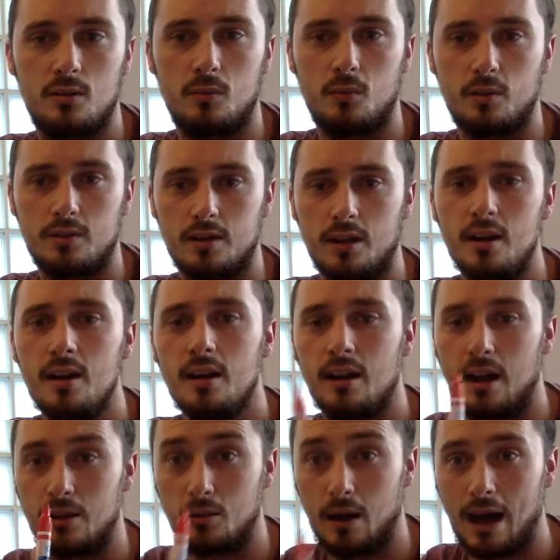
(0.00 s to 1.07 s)
the water
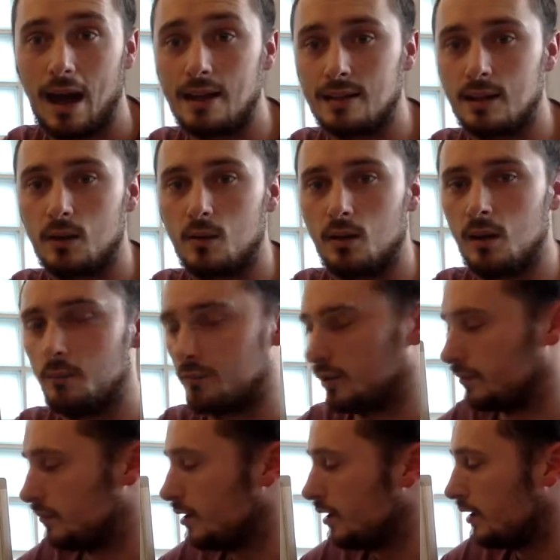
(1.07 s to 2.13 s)
and you're at
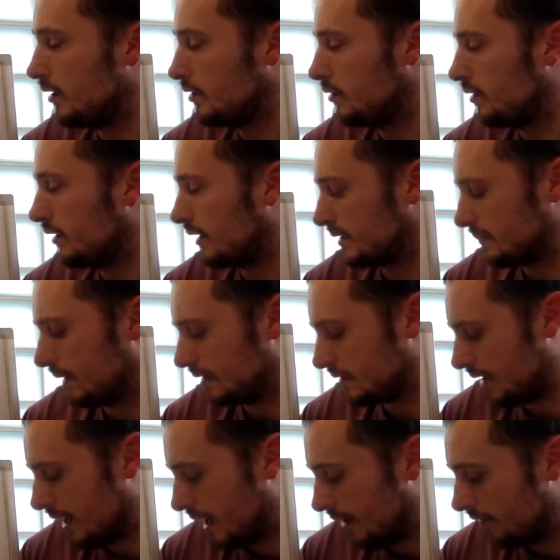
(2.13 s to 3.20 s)
equilibrium, you can expect
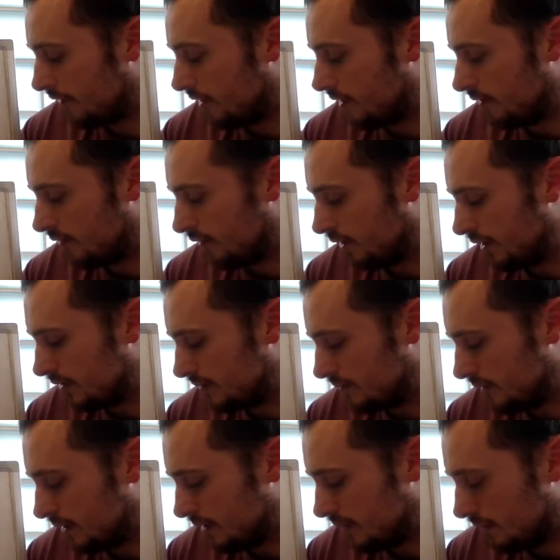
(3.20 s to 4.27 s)
to have this
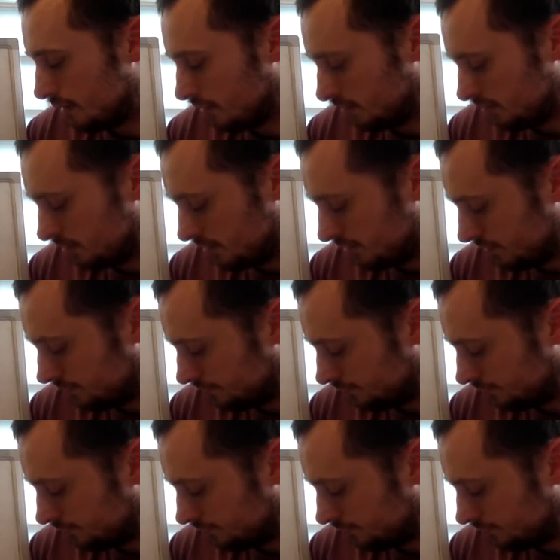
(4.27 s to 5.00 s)
many moles